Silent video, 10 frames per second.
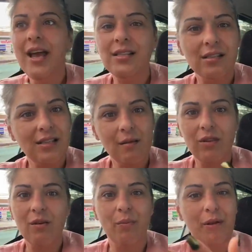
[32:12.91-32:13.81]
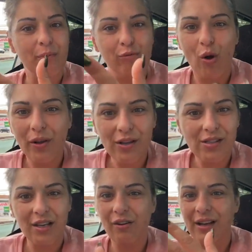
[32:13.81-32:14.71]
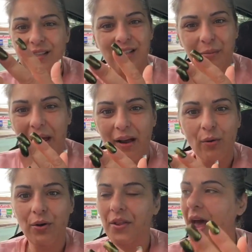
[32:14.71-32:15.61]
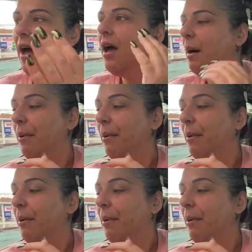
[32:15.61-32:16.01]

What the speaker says: It's the same thing with people rolling your cigarettes and tobacco and all that.